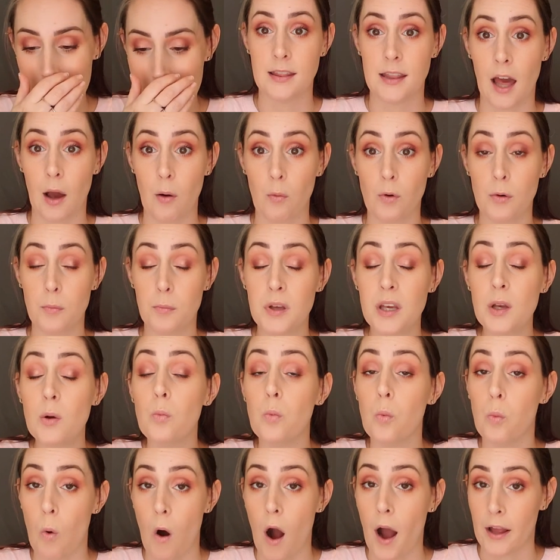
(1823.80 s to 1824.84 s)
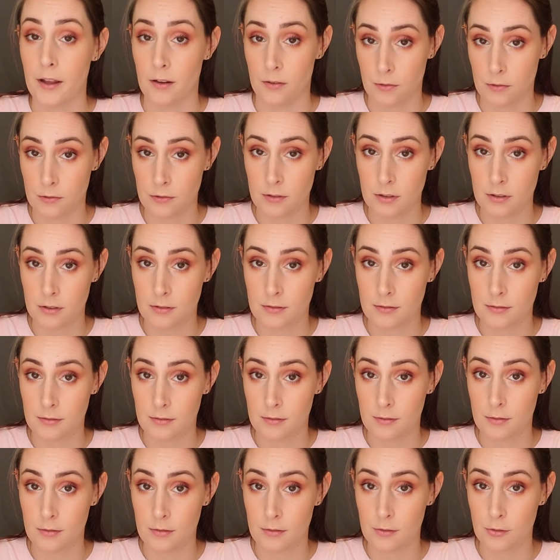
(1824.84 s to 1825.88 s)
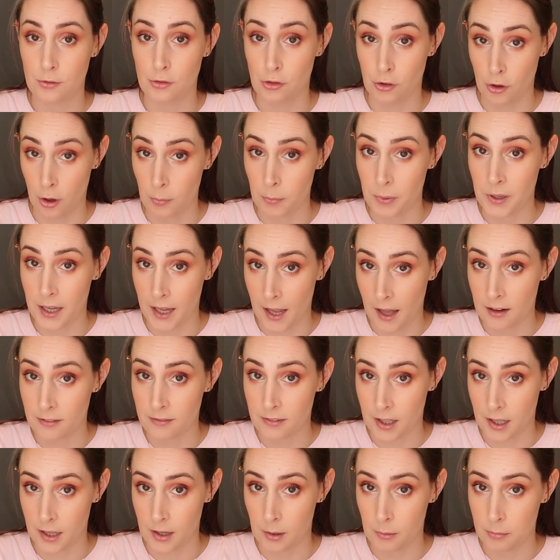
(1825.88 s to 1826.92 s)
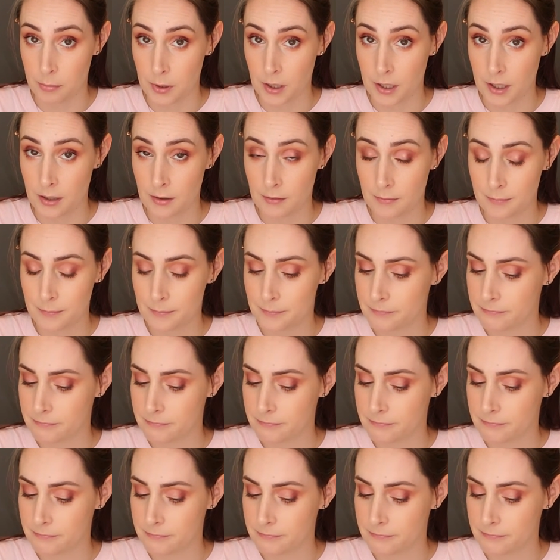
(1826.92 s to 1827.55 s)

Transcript: that would be wild, jumping out of an airplane.